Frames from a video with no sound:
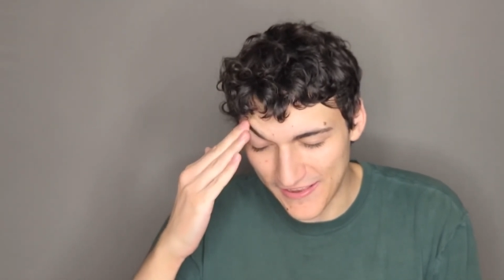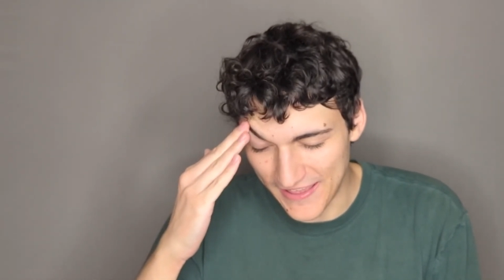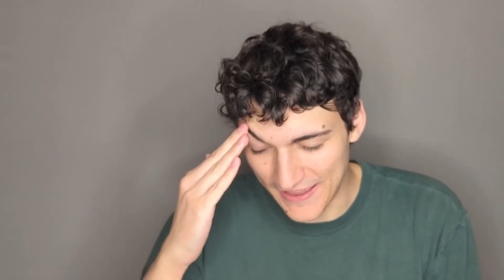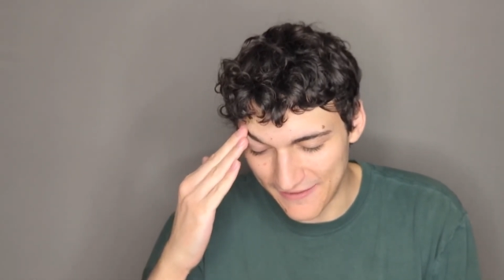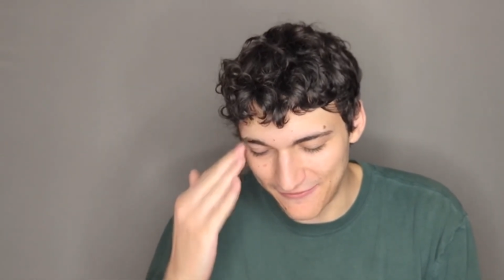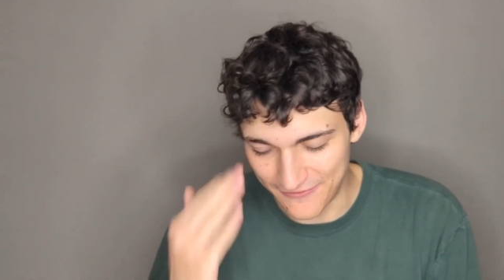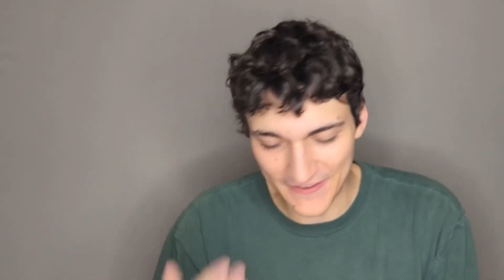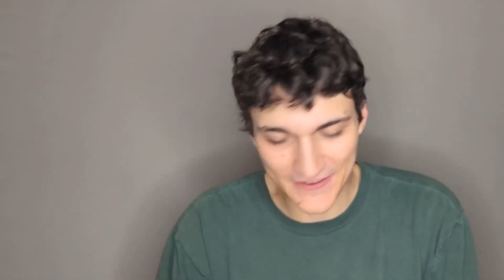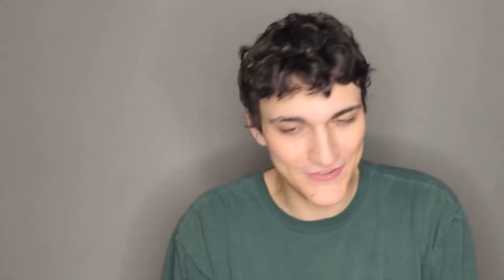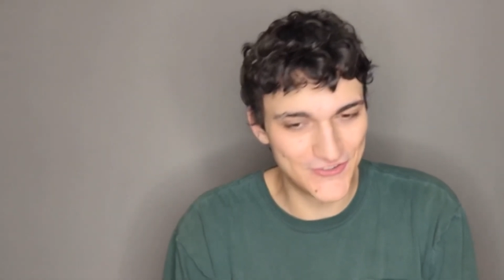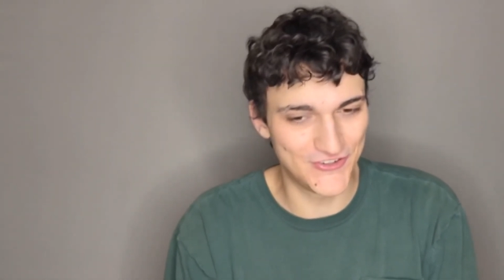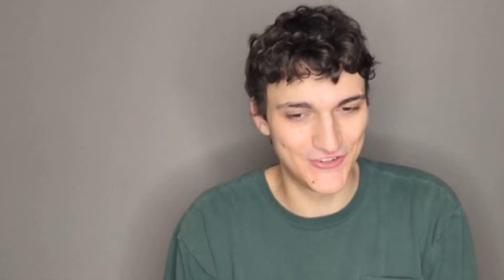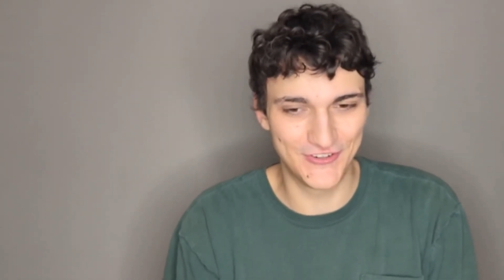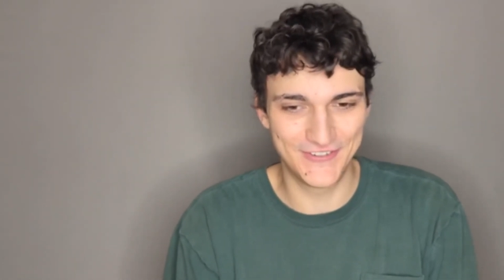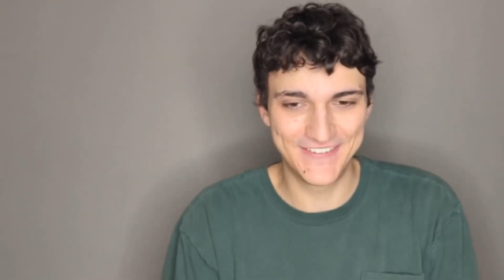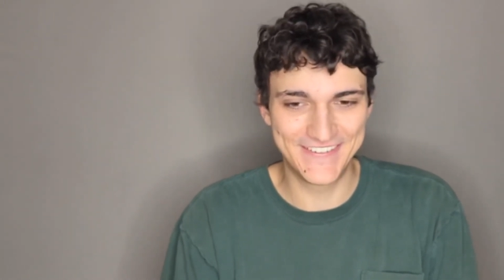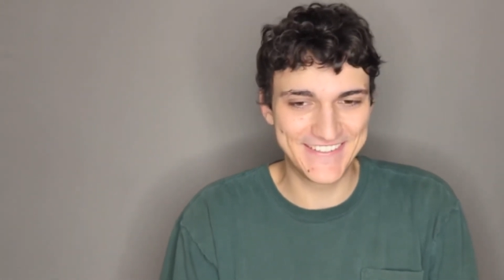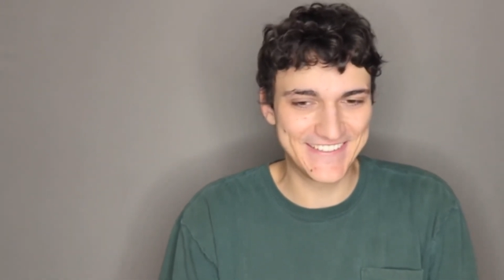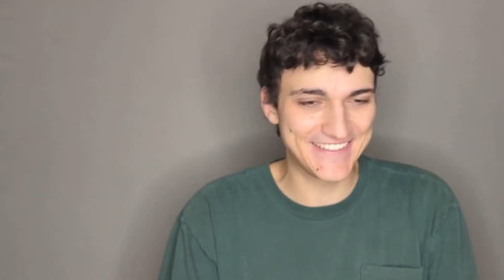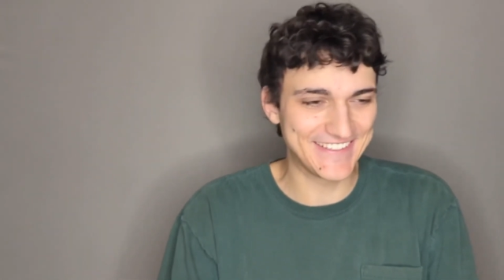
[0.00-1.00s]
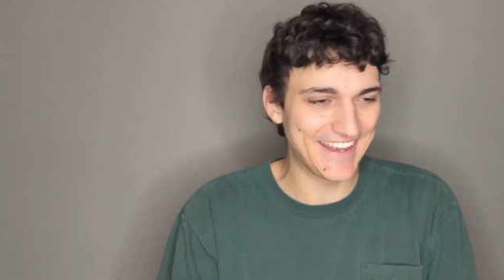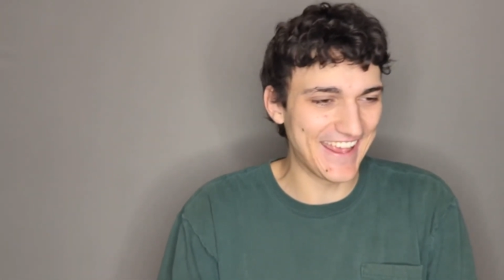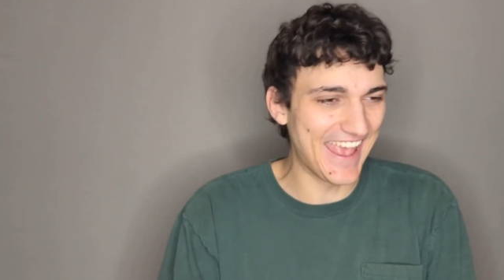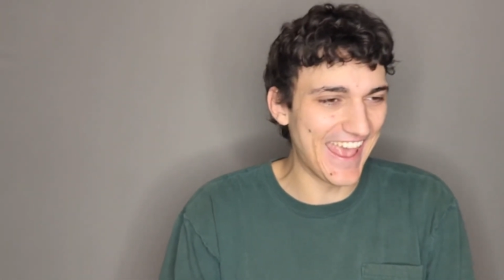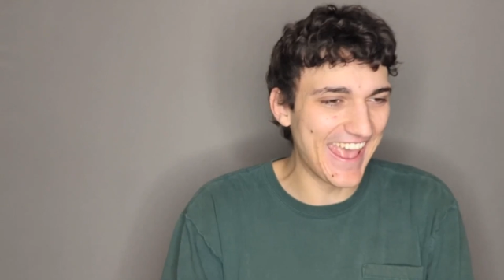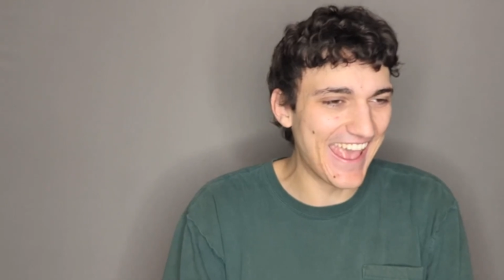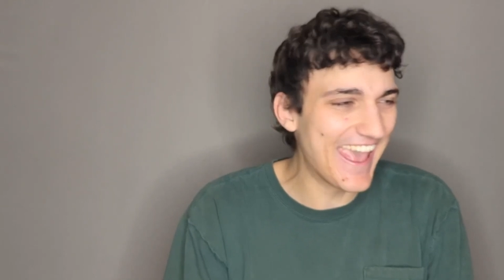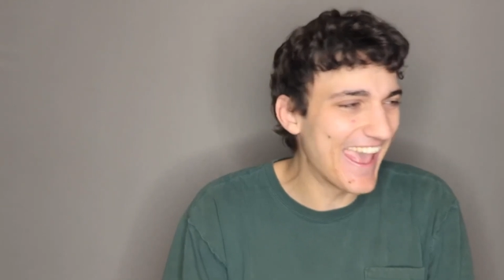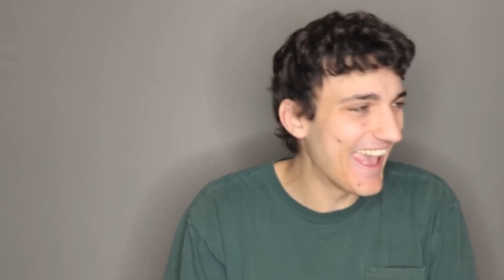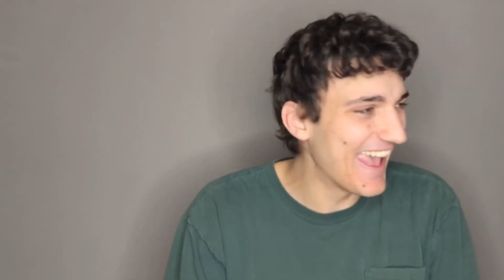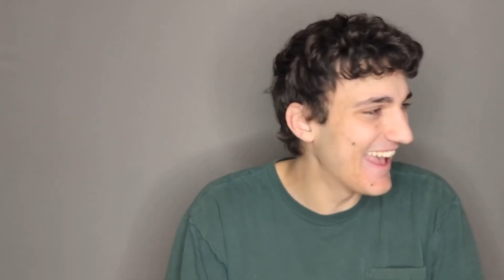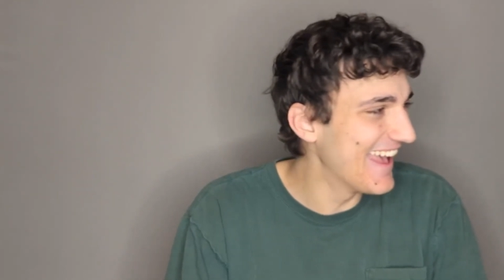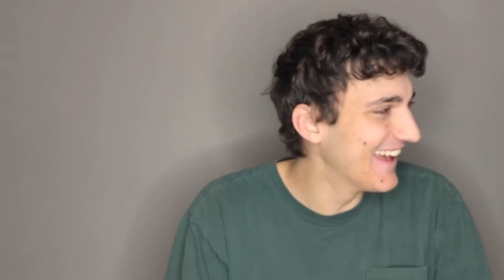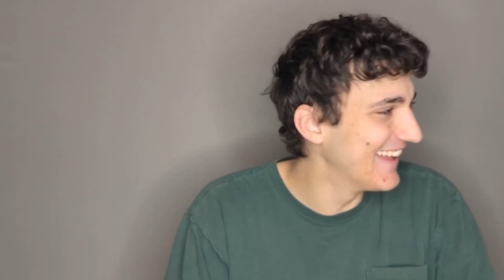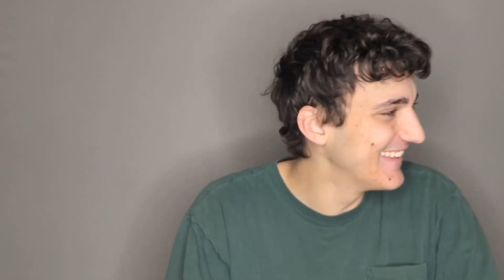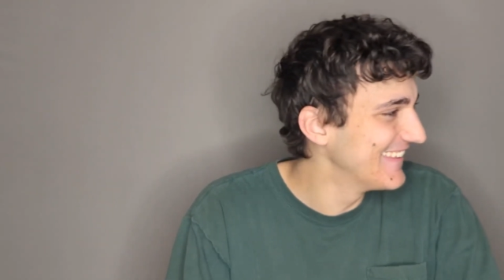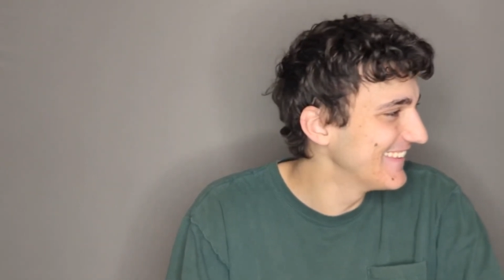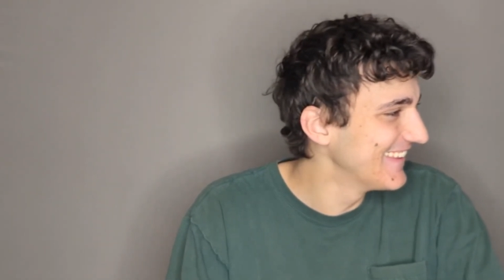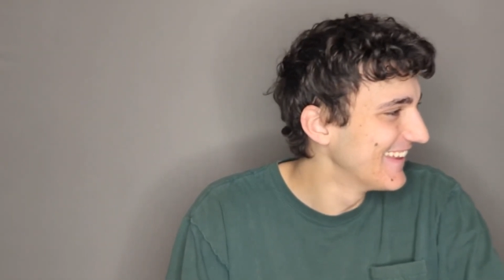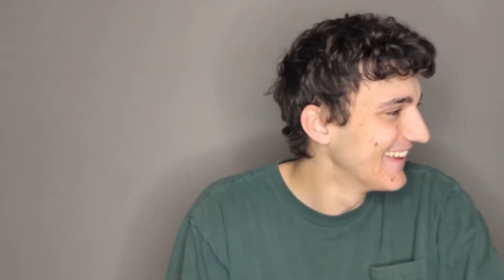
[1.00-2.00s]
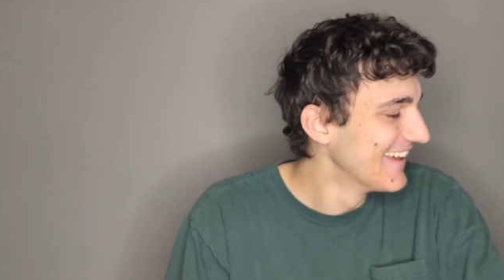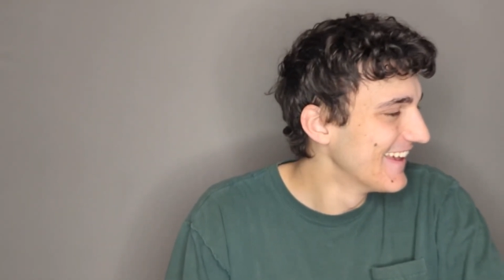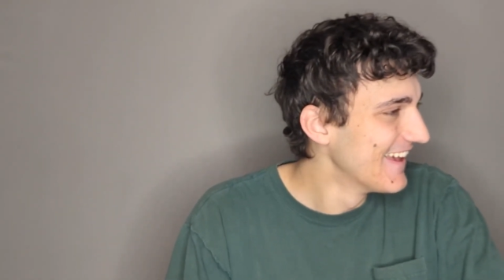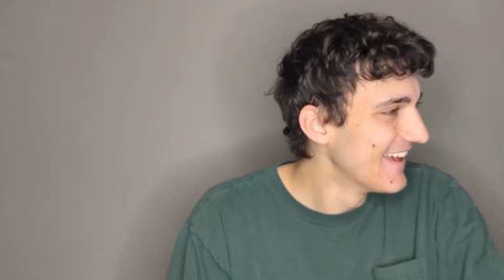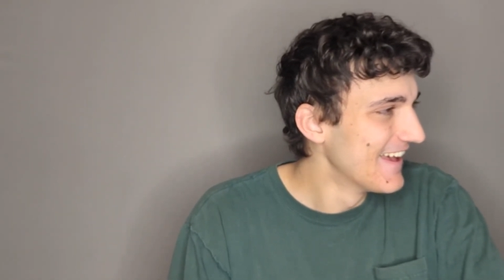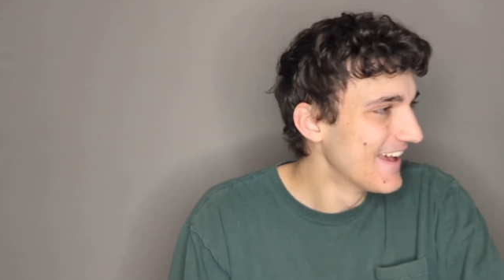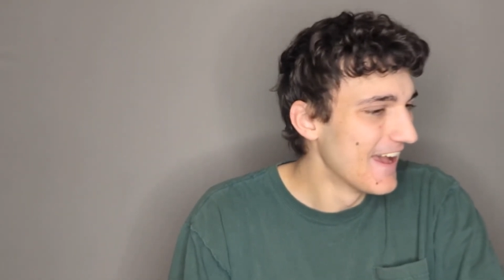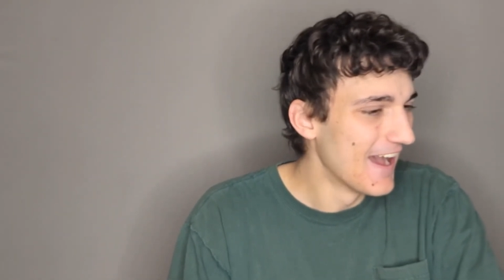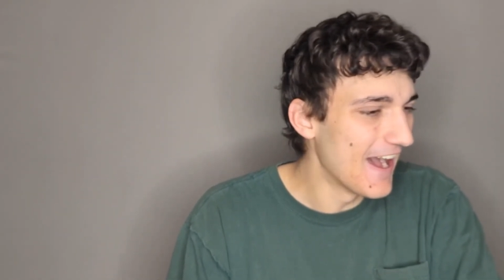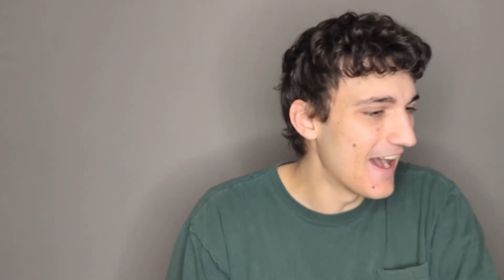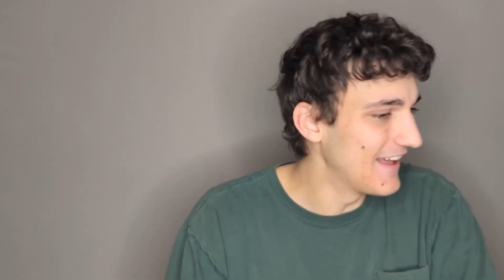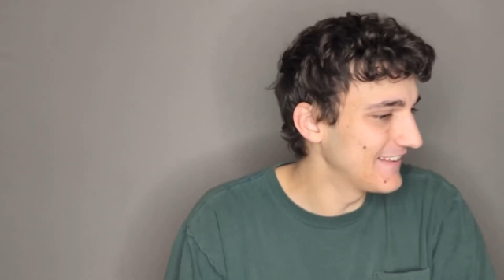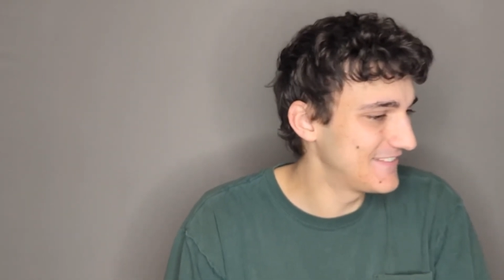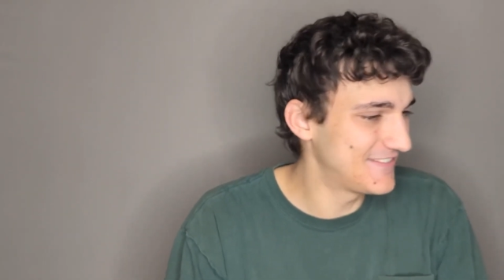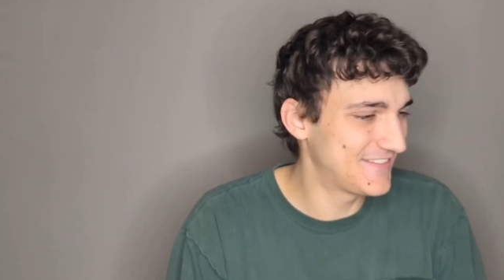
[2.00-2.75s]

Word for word: adventures and uh,